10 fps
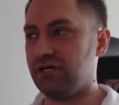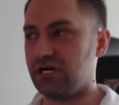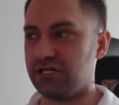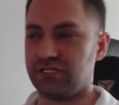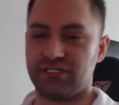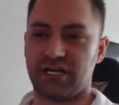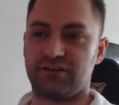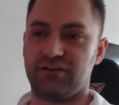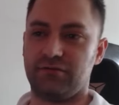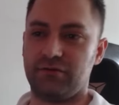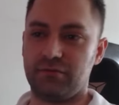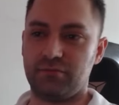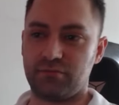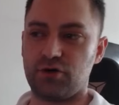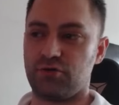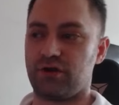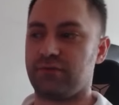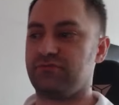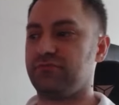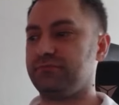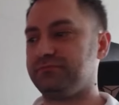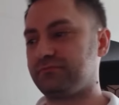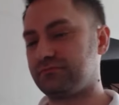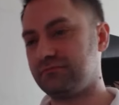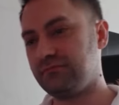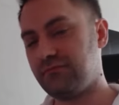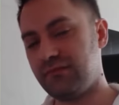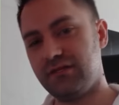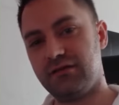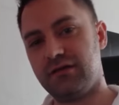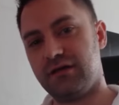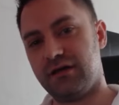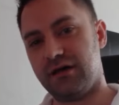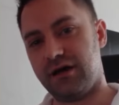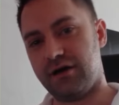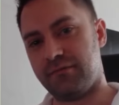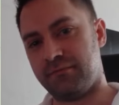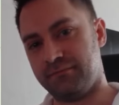undetected programs. Um,